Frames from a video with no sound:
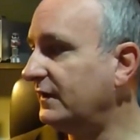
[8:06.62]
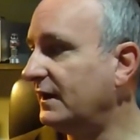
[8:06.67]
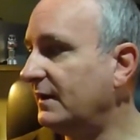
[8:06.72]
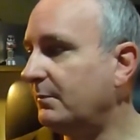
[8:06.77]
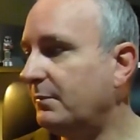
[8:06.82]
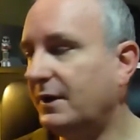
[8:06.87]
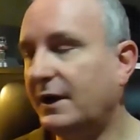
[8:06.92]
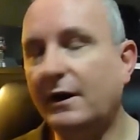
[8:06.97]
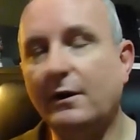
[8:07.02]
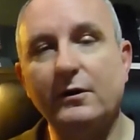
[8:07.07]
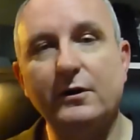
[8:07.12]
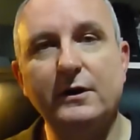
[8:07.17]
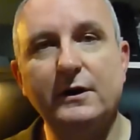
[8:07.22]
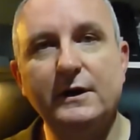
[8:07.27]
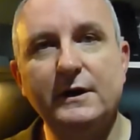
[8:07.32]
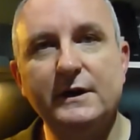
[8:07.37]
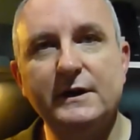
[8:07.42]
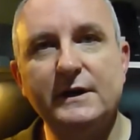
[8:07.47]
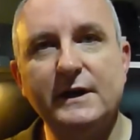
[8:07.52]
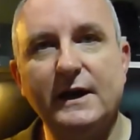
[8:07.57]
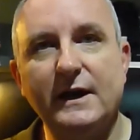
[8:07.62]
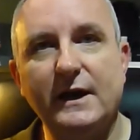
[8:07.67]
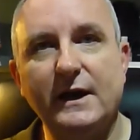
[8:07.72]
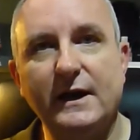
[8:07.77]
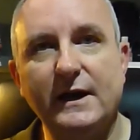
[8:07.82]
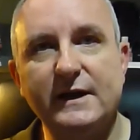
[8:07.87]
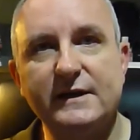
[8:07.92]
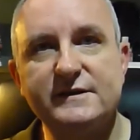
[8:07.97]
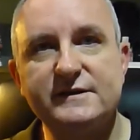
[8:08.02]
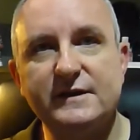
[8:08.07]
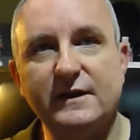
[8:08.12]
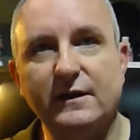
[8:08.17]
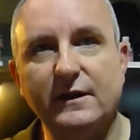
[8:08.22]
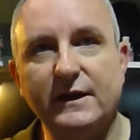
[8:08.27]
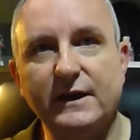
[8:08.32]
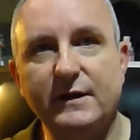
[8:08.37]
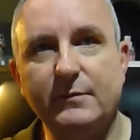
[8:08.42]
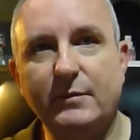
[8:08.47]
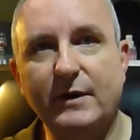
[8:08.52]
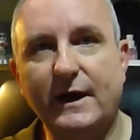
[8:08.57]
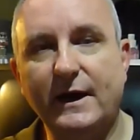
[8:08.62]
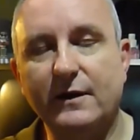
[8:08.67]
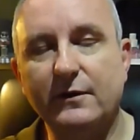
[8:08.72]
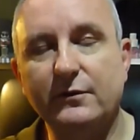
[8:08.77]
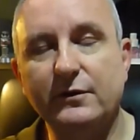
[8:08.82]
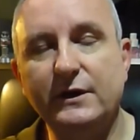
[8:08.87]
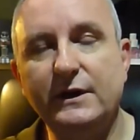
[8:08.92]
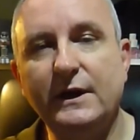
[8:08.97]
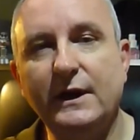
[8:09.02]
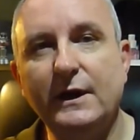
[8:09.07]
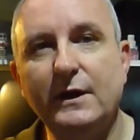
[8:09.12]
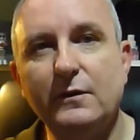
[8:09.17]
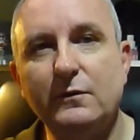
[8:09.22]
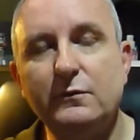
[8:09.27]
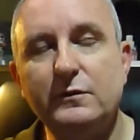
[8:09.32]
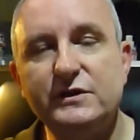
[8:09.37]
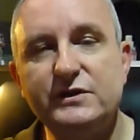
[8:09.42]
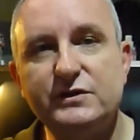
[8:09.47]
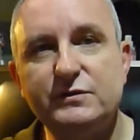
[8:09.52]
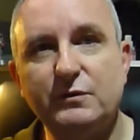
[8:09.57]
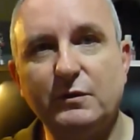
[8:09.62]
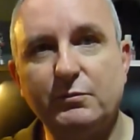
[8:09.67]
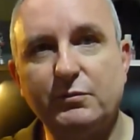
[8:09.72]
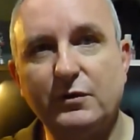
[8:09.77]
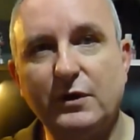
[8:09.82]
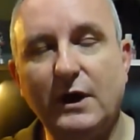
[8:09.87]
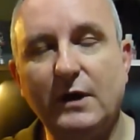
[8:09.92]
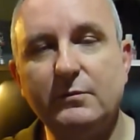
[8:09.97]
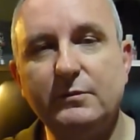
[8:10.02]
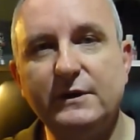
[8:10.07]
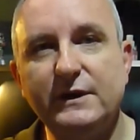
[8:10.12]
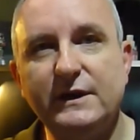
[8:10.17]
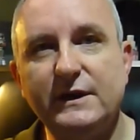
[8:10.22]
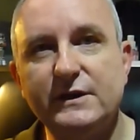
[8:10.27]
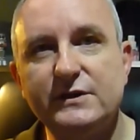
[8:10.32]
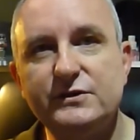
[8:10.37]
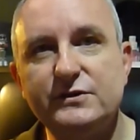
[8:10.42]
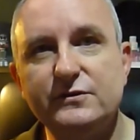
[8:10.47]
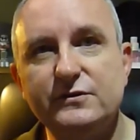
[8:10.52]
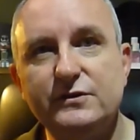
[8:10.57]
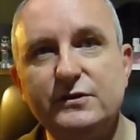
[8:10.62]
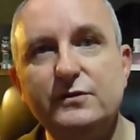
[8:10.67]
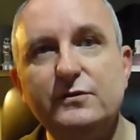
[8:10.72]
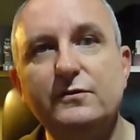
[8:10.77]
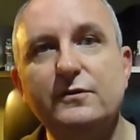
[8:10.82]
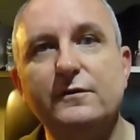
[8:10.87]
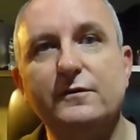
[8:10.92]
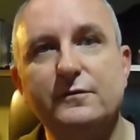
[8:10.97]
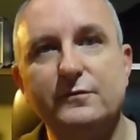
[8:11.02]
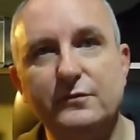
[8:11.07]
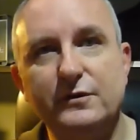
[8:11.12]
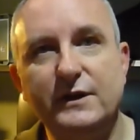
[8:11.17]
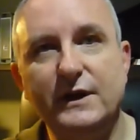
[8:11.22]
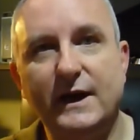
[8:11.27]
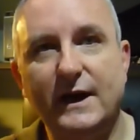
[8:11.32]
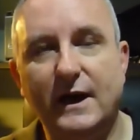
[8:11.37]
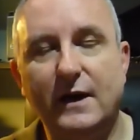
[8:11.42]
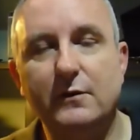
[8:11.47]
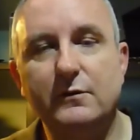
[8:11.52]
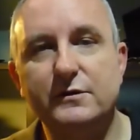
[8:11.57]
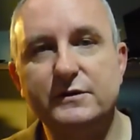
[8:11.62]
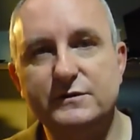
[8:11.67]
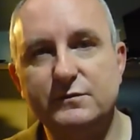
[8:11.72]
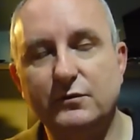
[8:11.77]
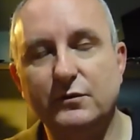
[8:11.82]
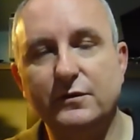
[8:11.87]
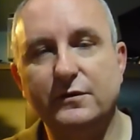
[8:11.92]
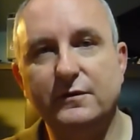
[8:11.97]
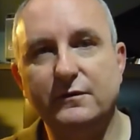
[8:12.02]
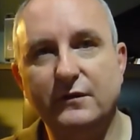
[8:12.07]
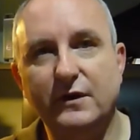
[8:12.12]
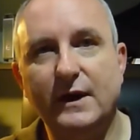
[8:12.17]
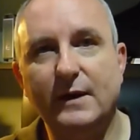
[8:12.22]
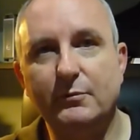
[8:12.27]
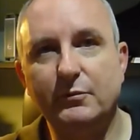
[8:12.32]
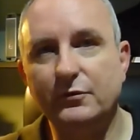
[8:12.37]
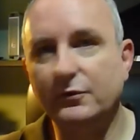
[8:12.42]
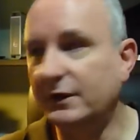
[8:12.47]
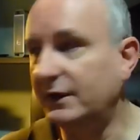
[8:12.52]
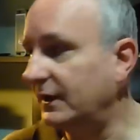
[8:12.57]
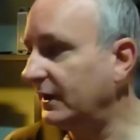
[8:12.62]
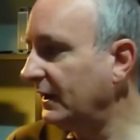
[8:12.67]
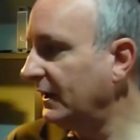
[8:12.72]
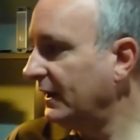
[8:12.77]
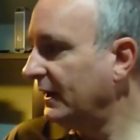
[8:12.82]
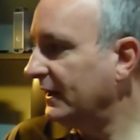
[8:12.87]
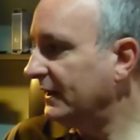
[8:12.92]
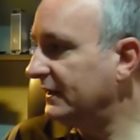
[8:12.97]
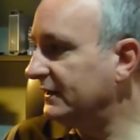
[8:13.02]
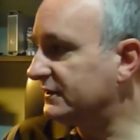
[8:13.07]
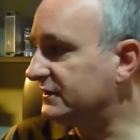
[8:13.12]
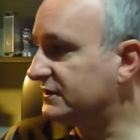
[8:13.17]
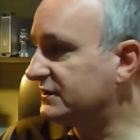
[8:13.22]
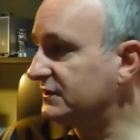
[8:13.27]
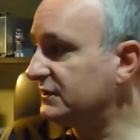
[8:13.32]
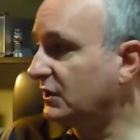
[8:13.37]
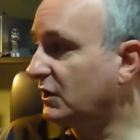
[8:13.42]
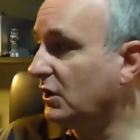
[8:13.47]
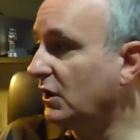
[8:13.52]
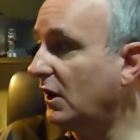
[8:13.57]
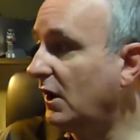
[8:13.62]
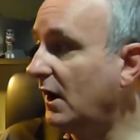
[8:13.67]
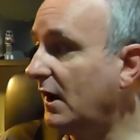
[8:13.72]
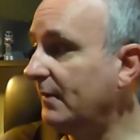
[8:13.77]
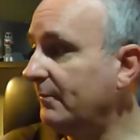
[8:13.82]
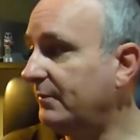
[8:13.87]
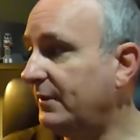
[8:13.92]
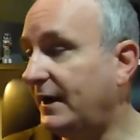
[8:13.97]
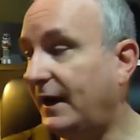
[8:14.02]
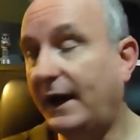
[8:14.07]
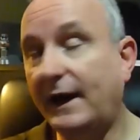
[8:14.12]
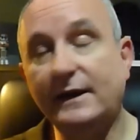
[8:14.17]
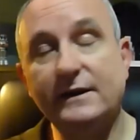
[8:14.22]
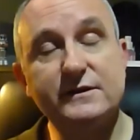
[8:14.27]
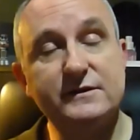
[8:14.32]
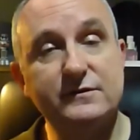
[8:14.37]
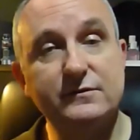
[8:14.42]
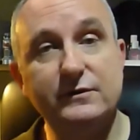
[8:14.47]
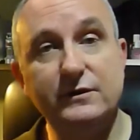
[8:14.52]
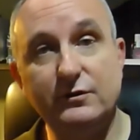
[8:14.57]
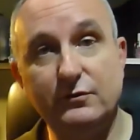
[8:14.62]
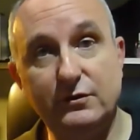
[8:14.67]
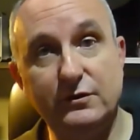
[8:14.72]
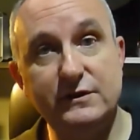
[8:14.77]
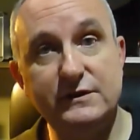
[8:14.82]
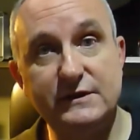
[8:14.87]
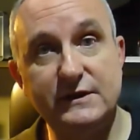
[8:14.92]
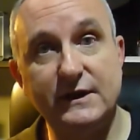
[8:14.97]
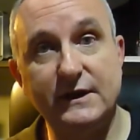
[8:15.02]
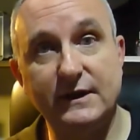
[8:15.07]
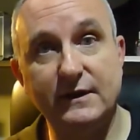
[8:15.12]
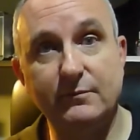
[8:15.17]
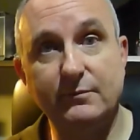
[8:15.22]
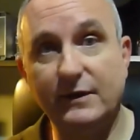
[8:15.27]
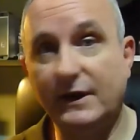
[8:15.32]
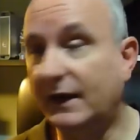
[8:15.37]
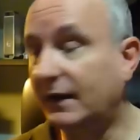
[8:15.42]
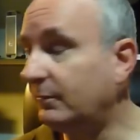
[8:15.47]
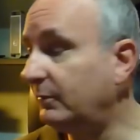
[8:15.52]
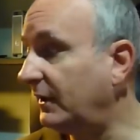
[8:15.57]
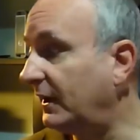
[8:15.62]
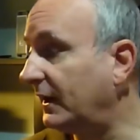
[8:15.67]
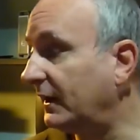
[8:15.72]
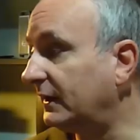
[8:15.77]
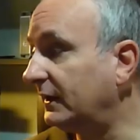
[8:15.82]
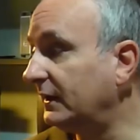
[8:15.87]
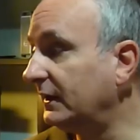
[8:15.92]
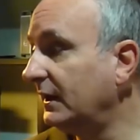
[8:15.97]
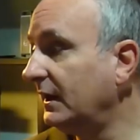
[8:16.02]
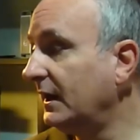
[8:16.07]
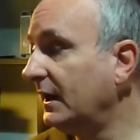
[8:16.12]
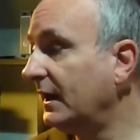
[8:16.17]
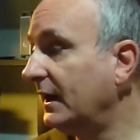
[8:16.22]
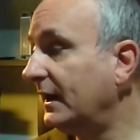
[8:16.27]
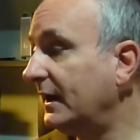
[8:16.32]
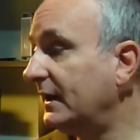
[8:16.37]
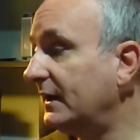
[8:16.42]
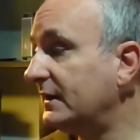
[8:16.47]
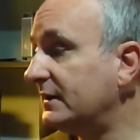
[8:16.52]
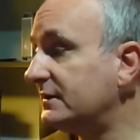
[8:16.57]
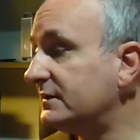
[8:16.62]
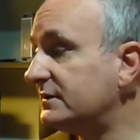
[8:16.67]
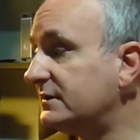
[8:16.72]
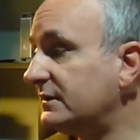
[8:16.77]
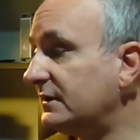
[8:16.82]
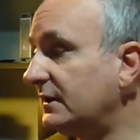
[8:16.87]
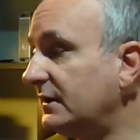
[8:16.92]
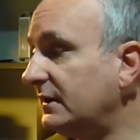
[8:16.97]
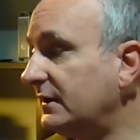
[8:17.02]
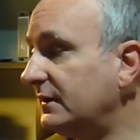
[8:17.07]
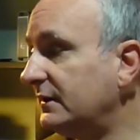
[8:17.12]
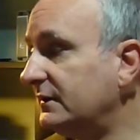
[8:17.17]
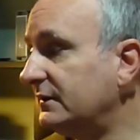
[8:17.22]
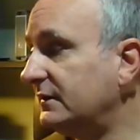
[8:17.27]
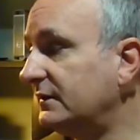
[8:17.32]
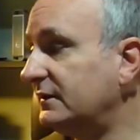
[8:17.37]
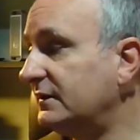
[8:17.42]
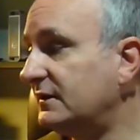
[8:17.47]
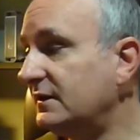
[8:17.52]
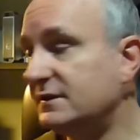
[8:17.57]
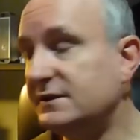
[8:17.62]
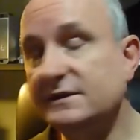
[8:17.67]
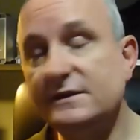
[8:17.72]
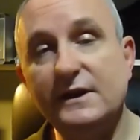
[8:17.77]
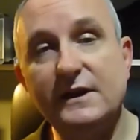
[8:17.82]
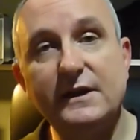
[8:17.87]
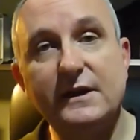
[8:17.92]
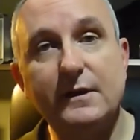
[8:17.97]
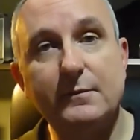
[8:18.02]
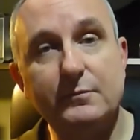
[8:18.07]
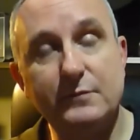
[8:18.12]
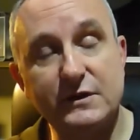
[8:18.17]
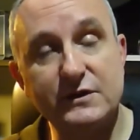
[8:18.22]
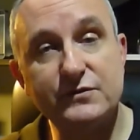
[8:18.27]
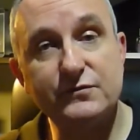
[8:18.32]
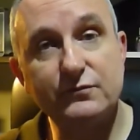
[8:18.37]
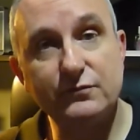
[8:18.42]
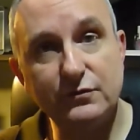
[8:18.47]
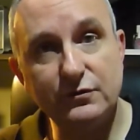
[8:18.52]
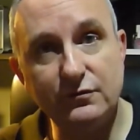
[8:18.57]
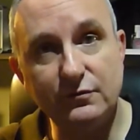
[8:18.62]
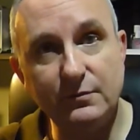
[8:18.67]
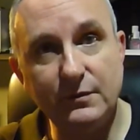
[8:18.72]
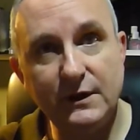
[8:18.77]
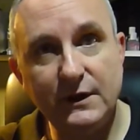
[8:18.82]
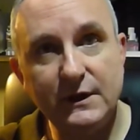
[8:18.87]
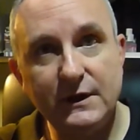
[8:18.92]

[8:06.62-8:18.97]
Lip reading: amp hour SLA battery, which will probably get you 2 to 3 hours worth of operating. It's compact, so you could take it backpacking, and it doesn't take up much room.